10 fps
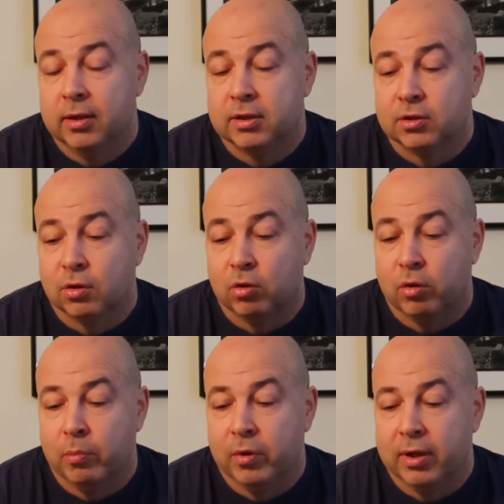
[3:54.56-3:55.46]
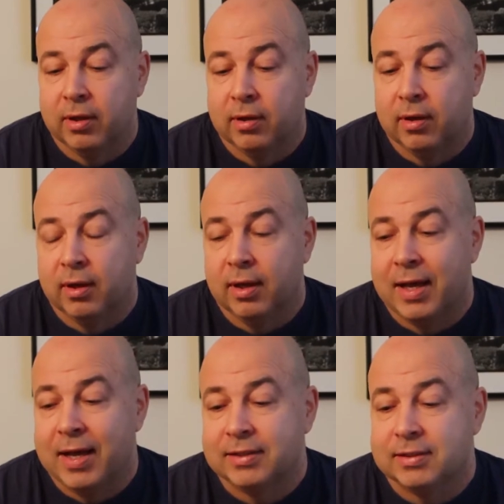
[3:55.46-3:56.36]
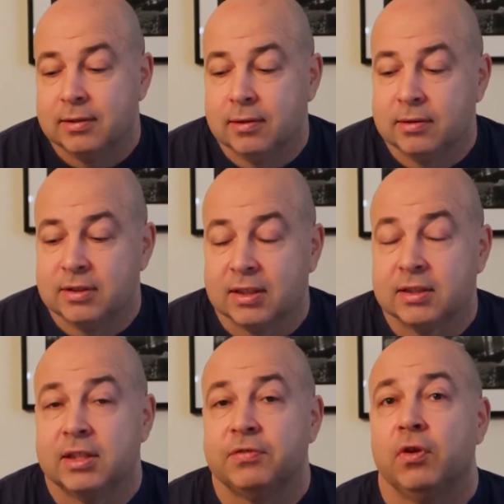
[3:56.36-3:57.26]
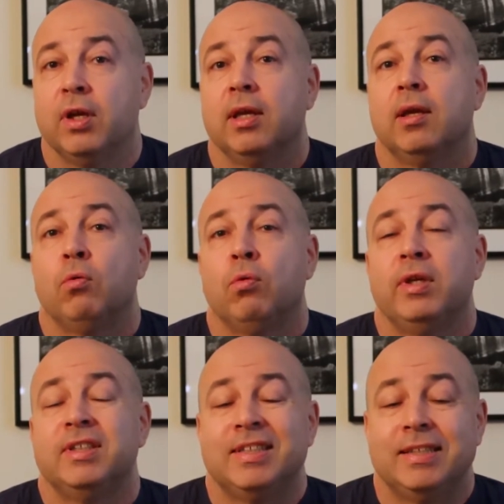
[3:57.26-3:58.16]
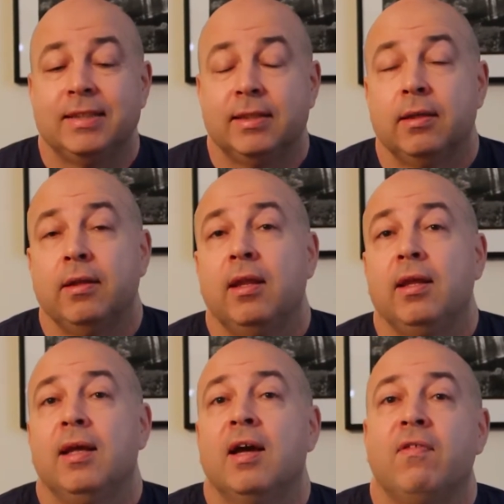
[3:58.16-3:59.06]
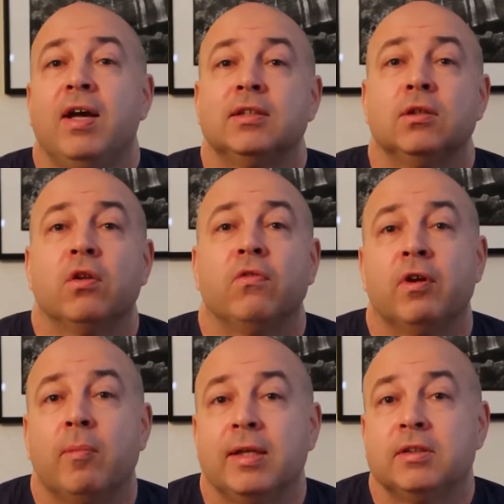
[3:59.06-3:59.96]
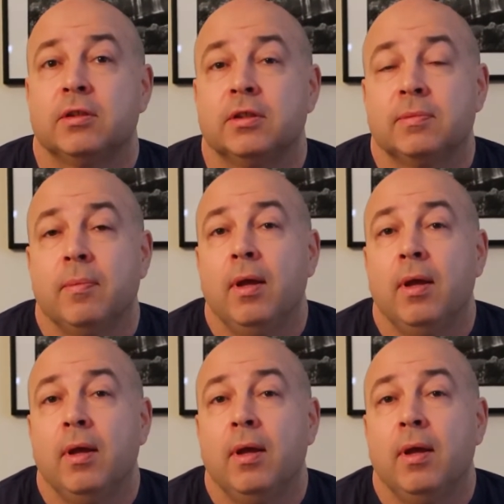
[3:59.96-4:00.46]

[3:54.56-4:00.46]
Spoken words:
So Britain has successfully resisted the advance of the Ferromancers,